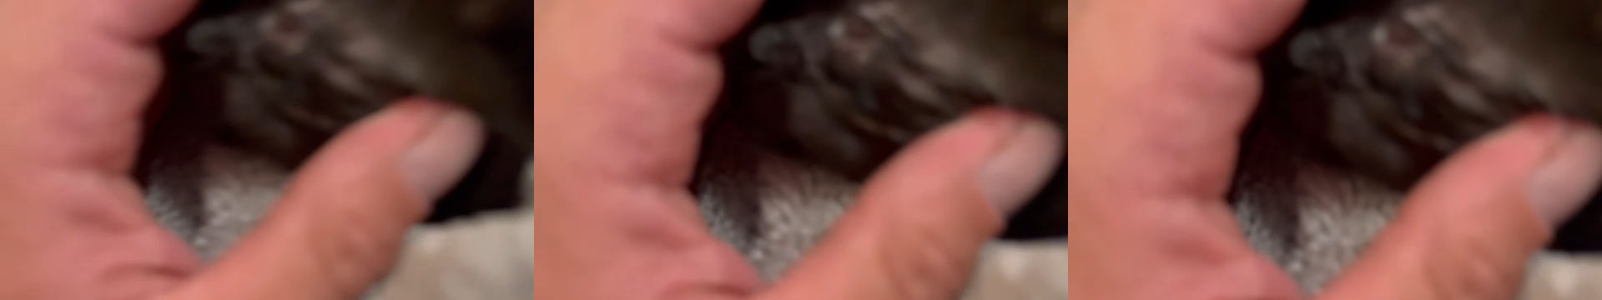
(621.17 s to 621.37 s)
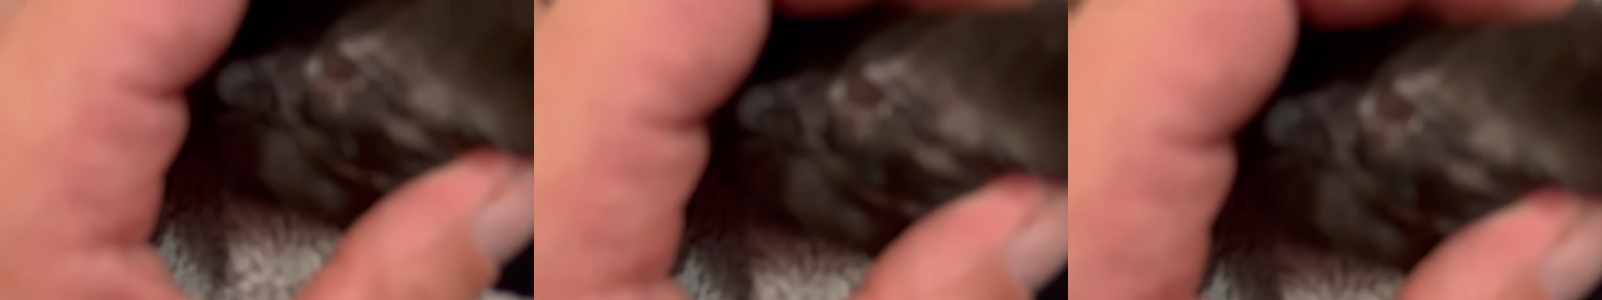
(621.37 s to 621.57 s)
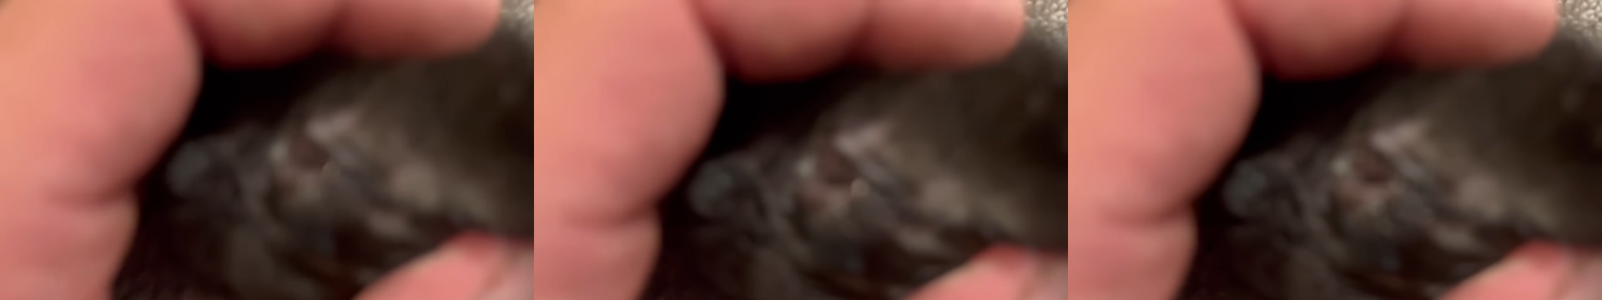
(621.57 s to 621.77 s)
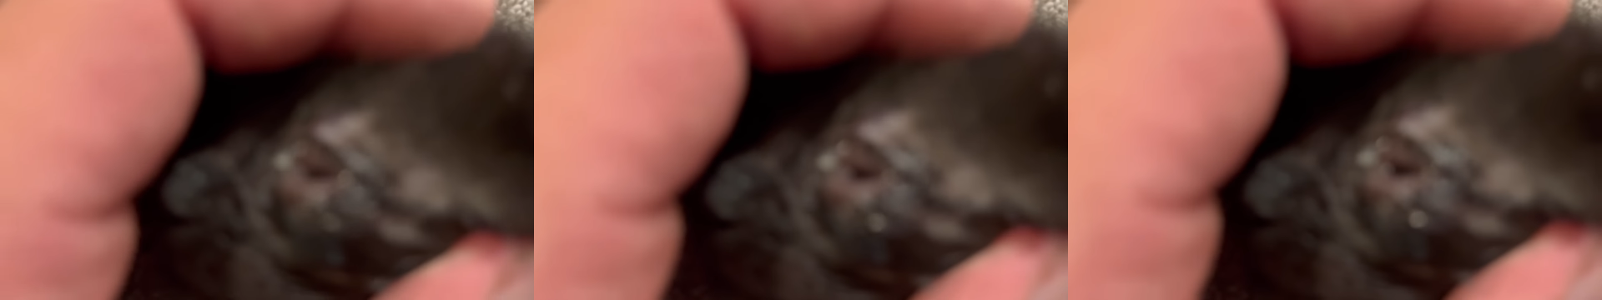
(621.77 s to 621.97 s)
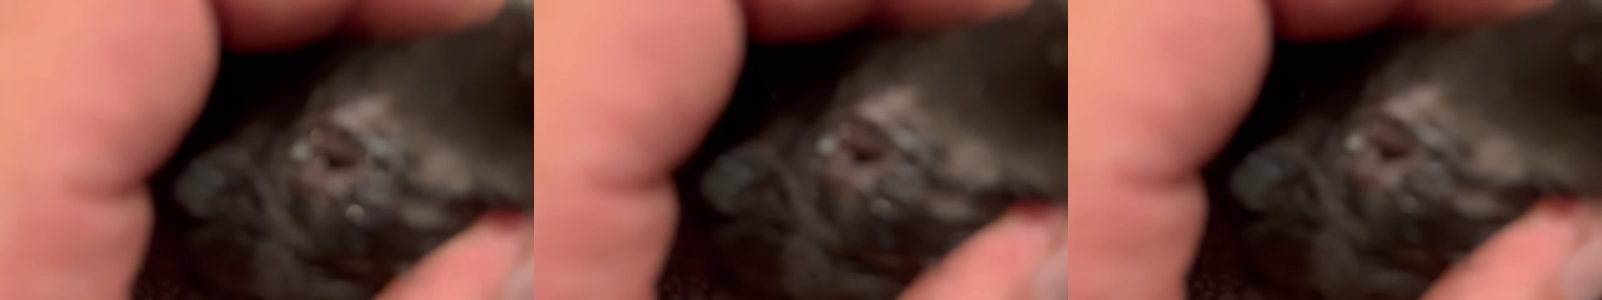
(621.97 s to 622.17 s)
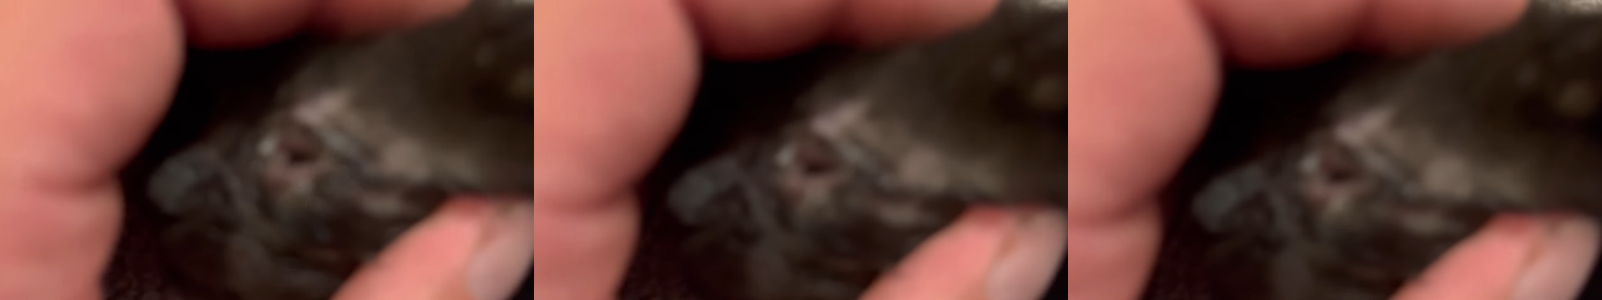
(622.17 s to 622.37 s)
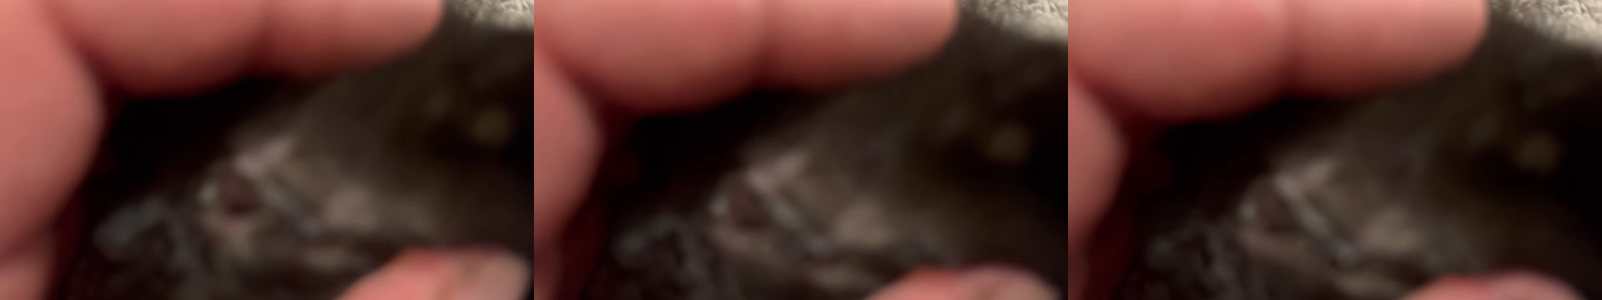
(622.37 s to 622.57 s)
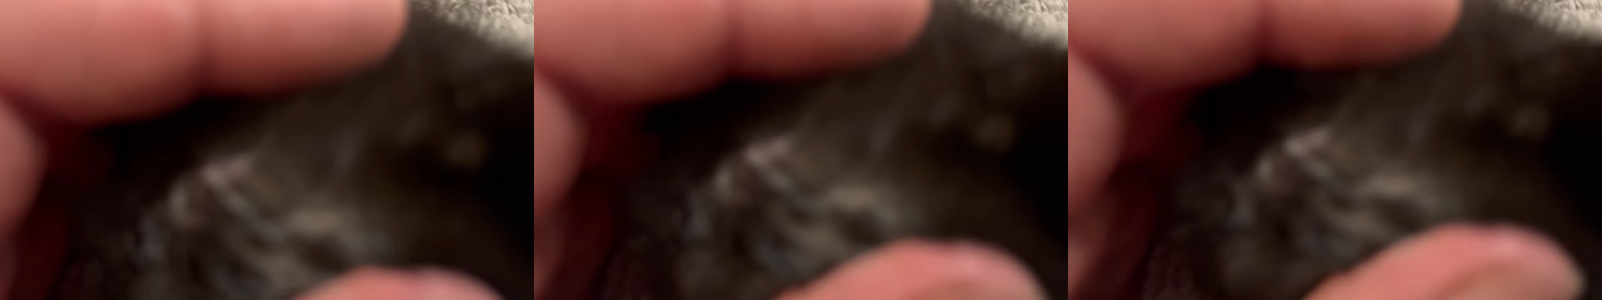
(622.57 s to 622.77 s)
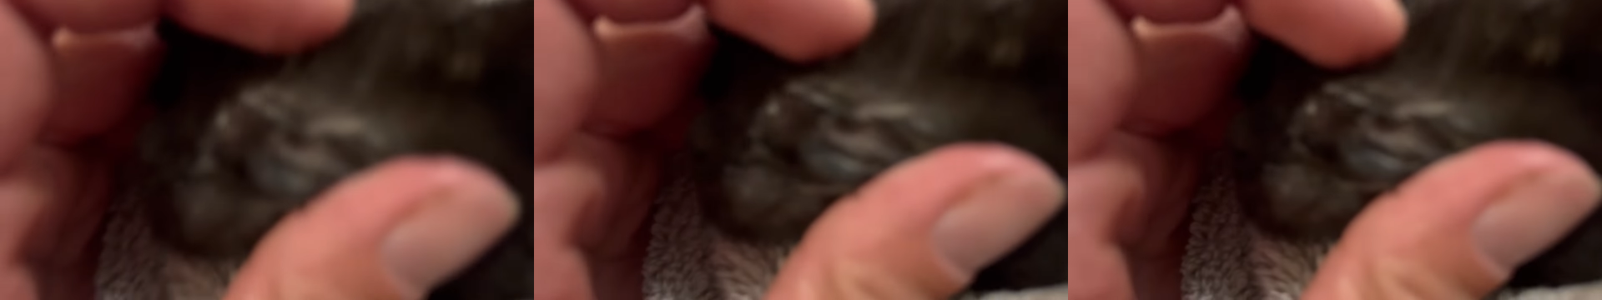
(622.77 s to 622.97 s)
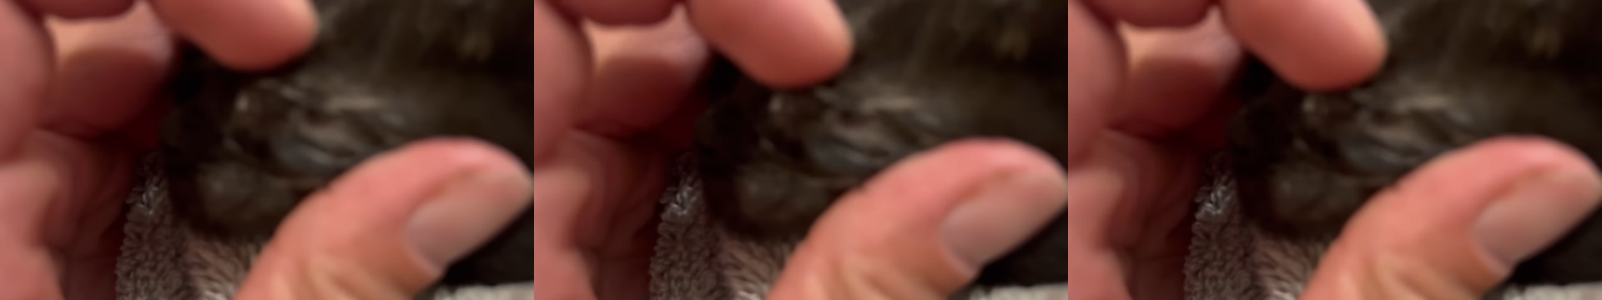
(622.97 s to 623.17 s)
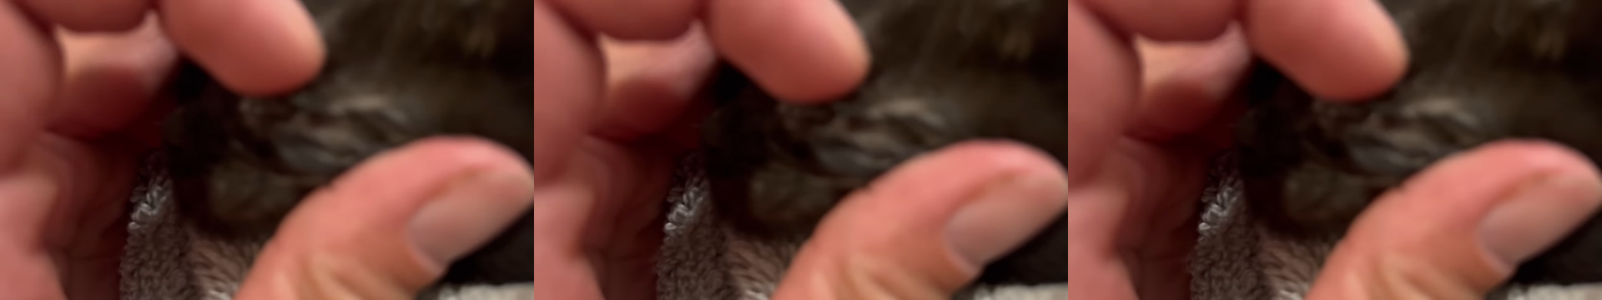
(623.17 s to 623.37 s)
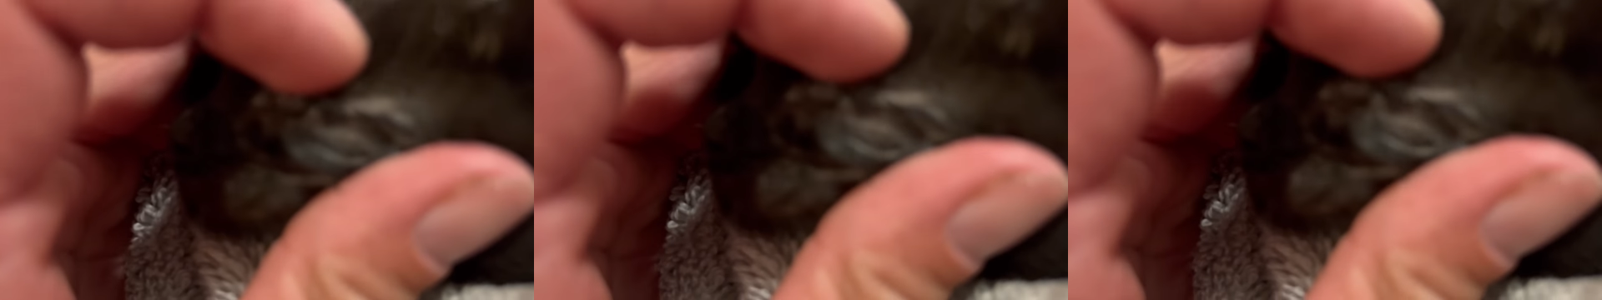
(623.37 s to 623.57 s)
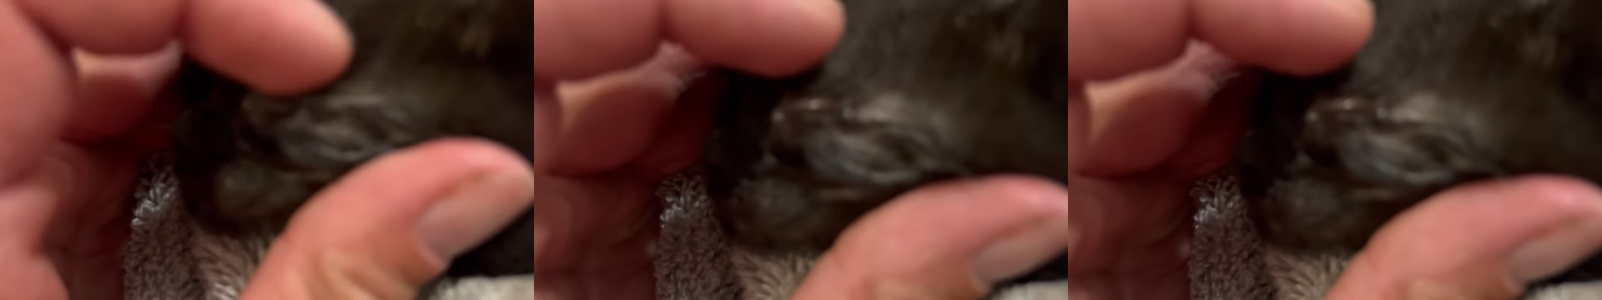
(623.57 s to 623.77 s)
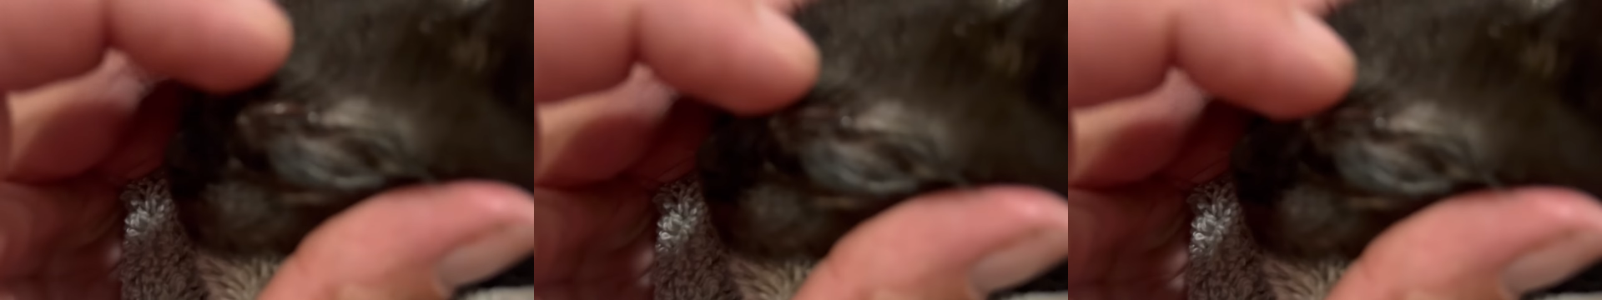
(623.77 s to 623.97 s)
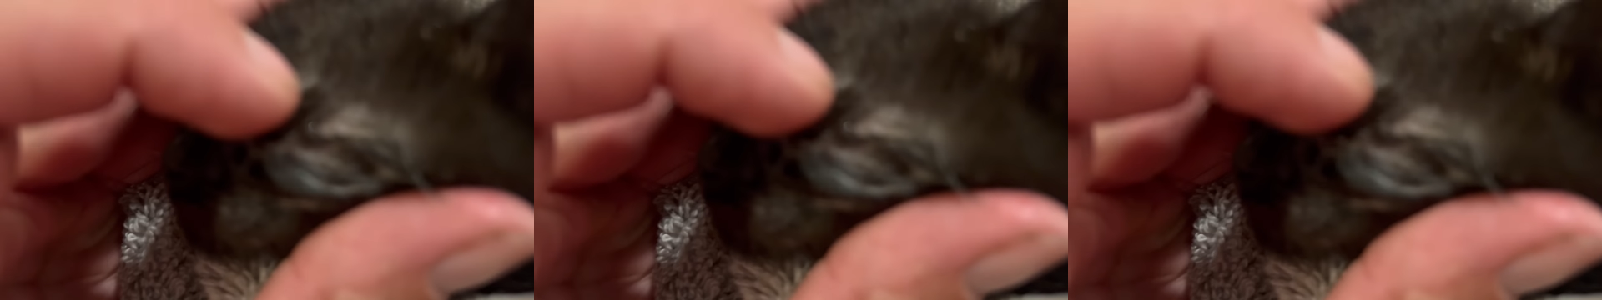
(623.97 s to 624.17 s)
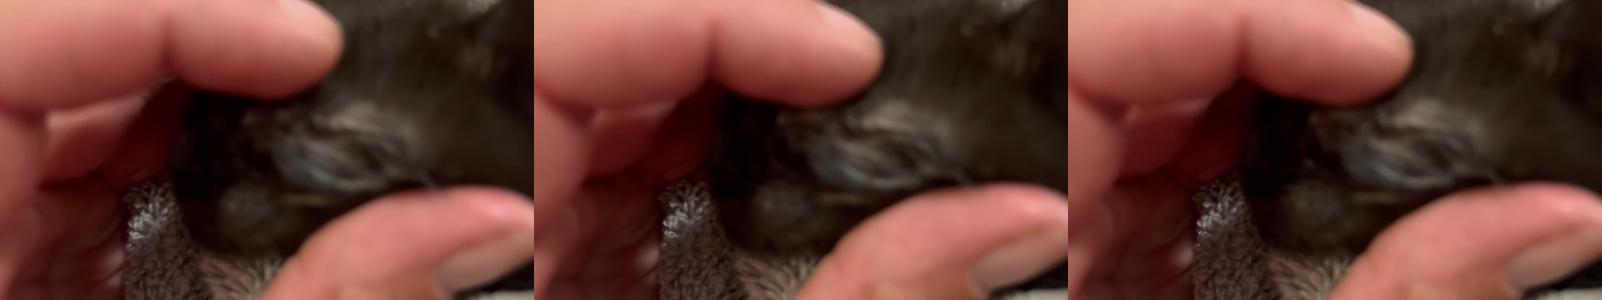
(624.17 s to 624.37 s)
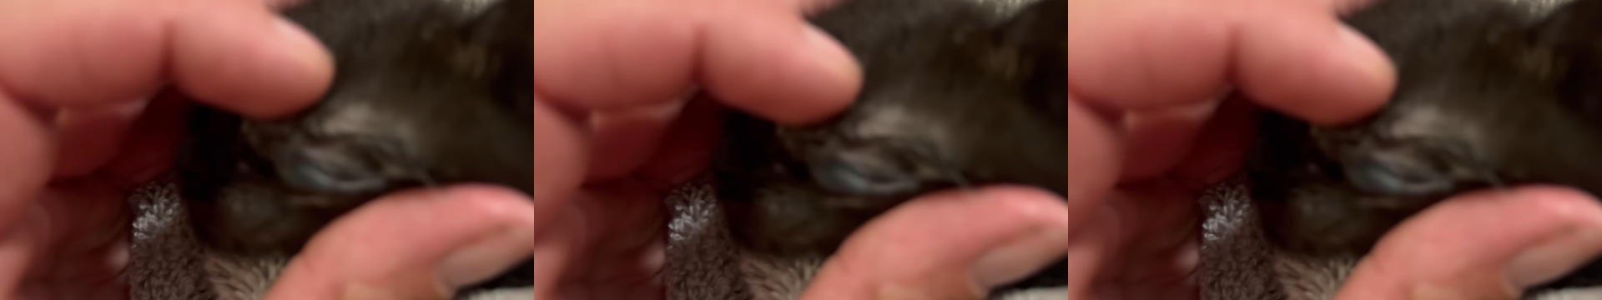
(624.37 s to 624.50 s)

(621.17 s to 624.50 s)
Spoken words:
Nobody's mouth can be seen.